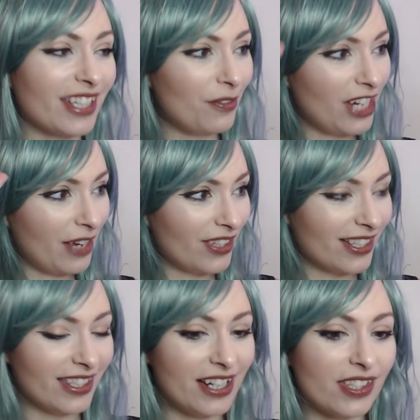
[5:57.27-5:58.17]
I even have
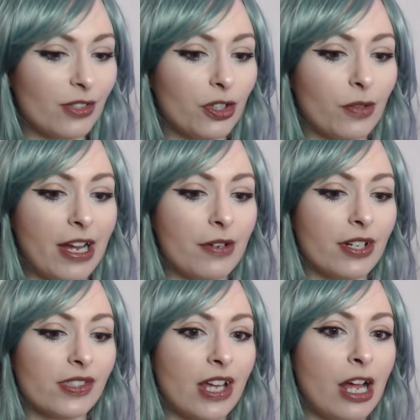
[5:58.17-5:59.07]
this nice little crown
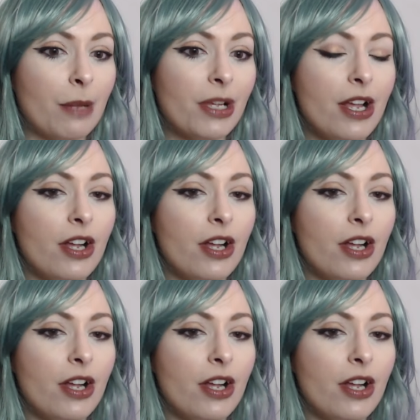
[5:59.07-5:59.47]
on top.